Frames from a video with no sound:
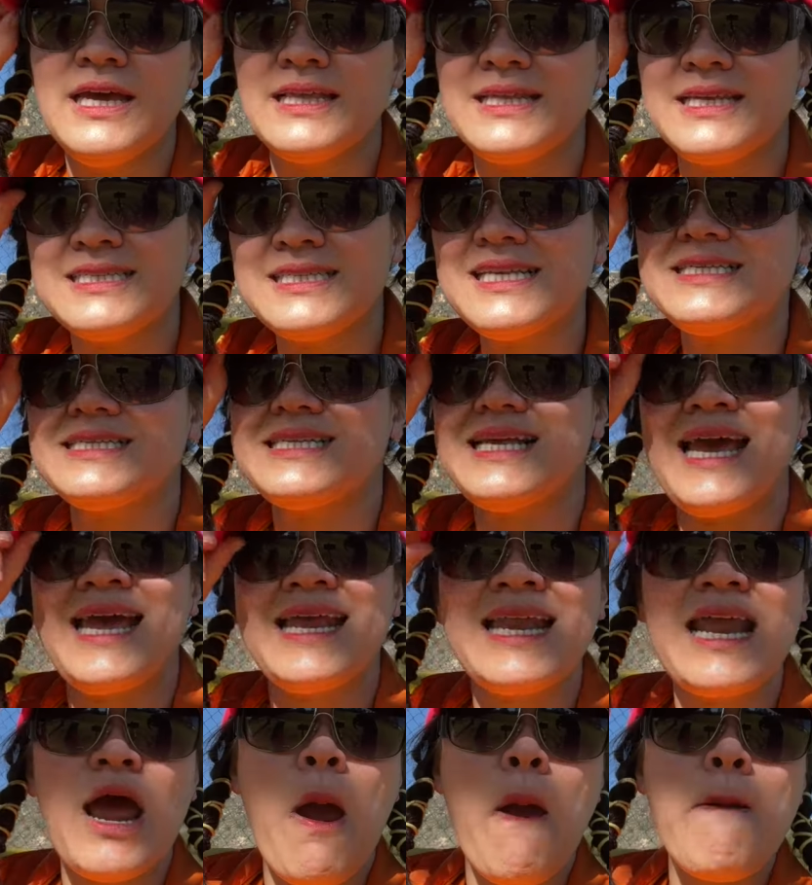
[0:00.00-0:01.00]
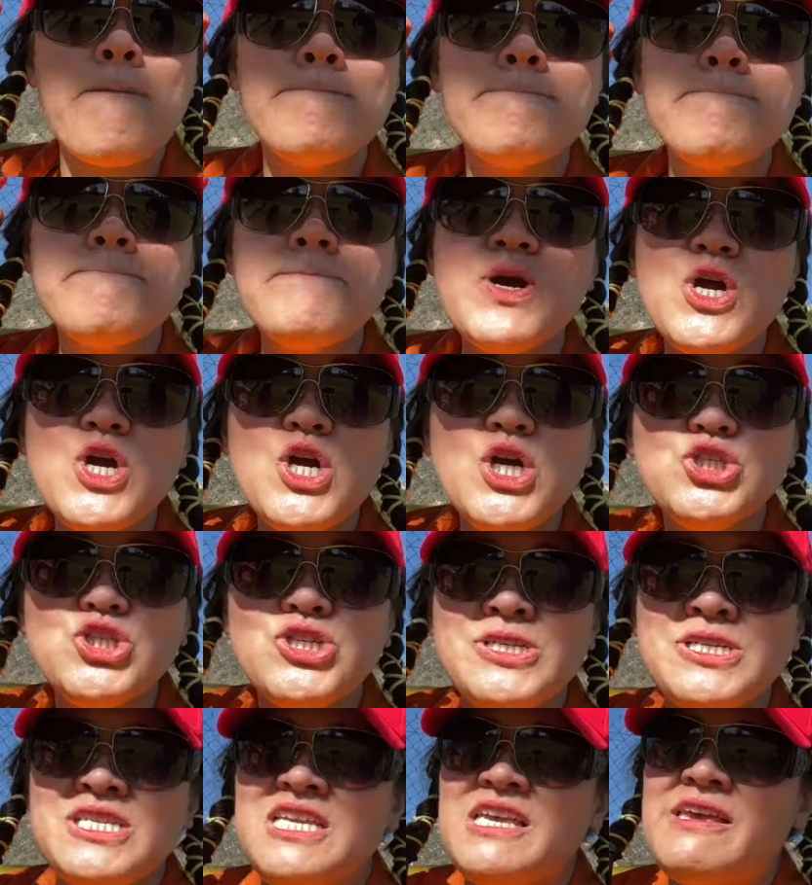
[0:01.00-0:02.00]
This is an
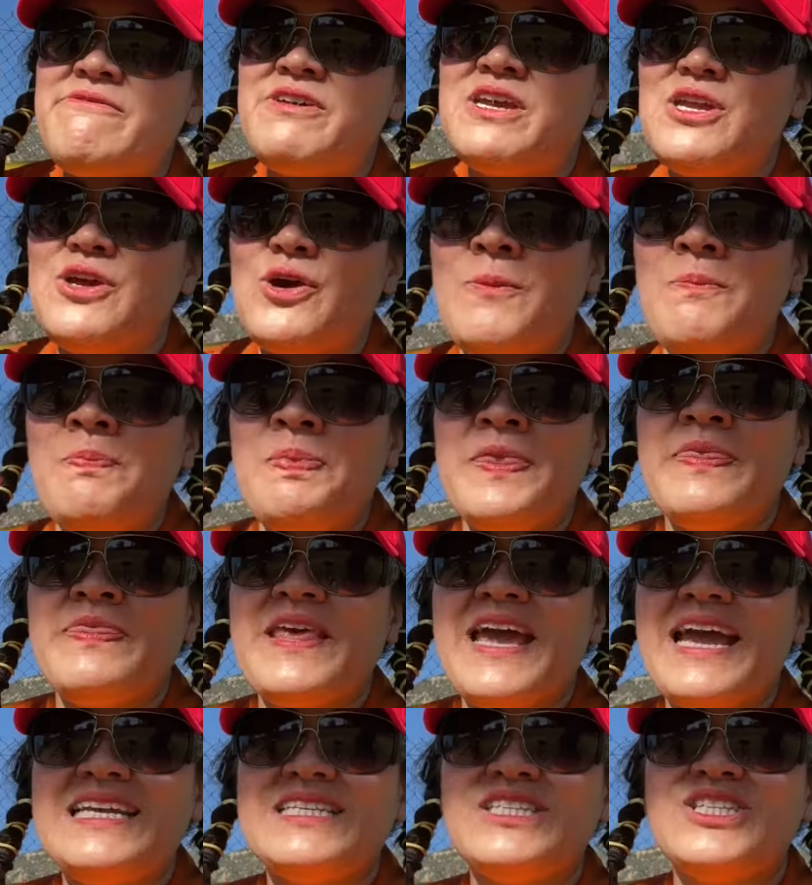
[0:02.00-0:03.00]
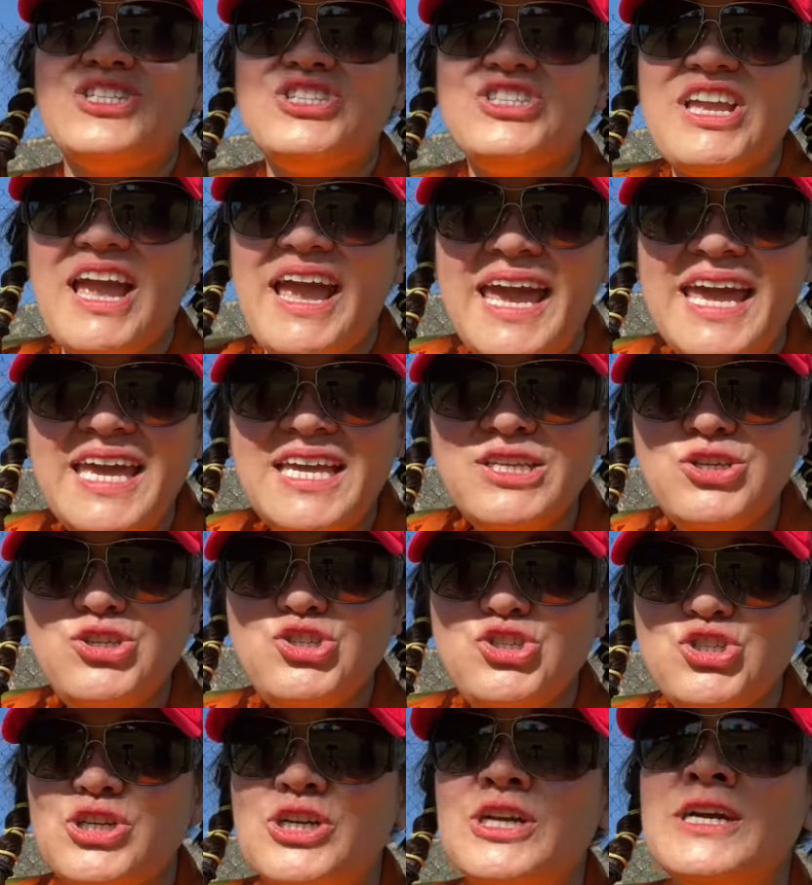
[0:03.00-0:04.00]
emergency video. There is
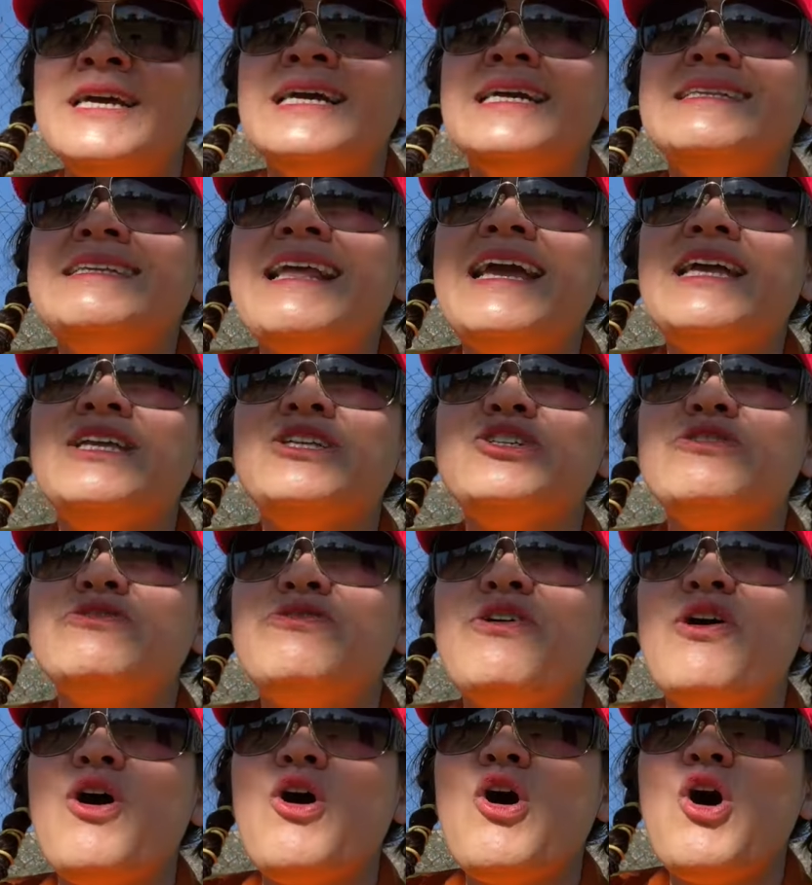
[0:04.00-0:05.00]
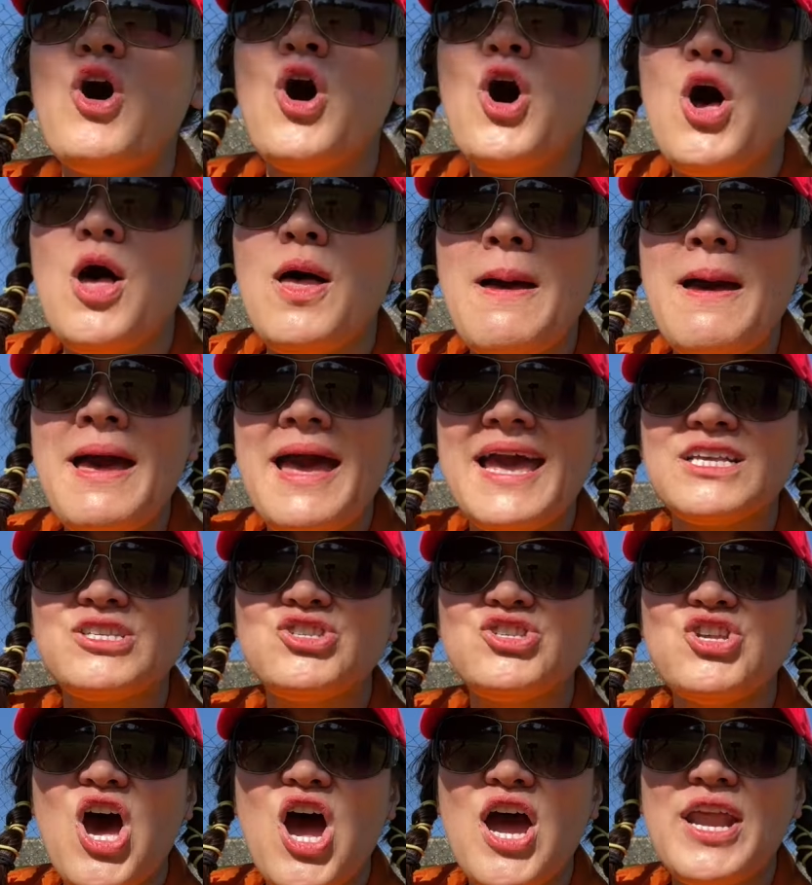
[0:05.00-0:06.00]
danger. Danger for all
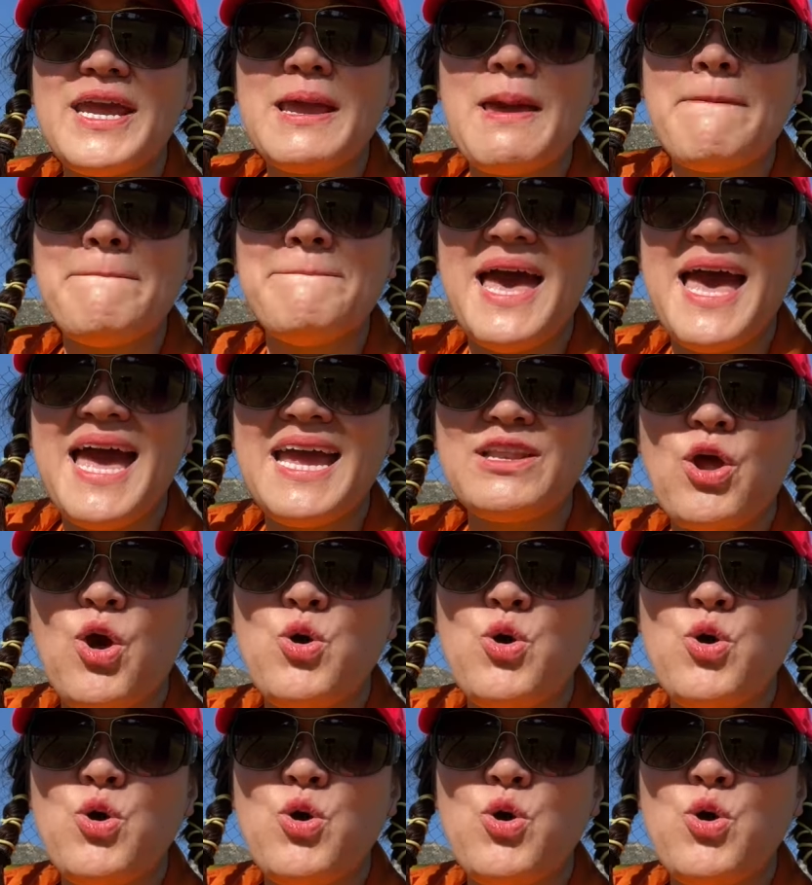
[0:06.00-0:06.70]
exotic pet